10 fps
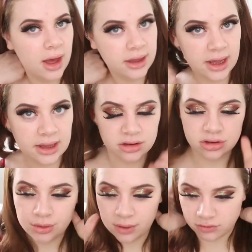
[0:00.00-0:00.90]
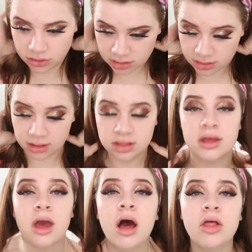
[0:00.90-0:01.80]
Okay, so I've just done
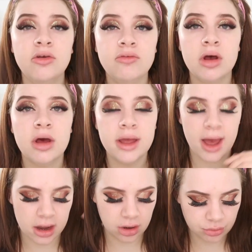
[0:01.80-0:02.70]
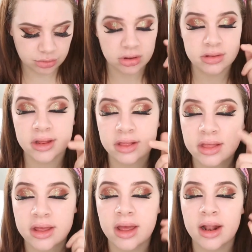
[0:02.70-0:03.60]
the other eye and I also did
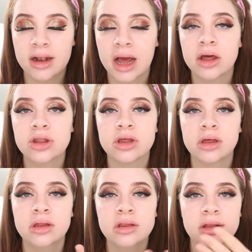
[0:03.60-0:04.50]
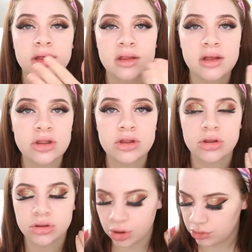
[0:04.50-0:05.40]
the lashes. These lashes
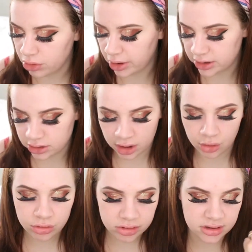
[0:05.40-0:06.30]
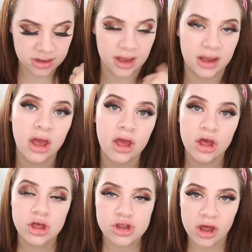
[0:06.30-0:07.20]
are so nice. I honestly
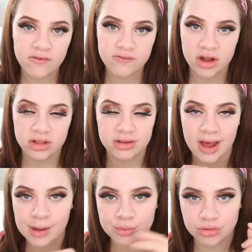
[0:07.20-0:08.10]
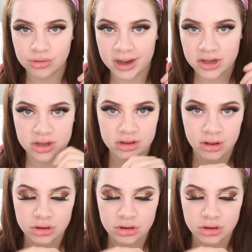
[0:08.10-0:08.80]
just find those Amazon lashes,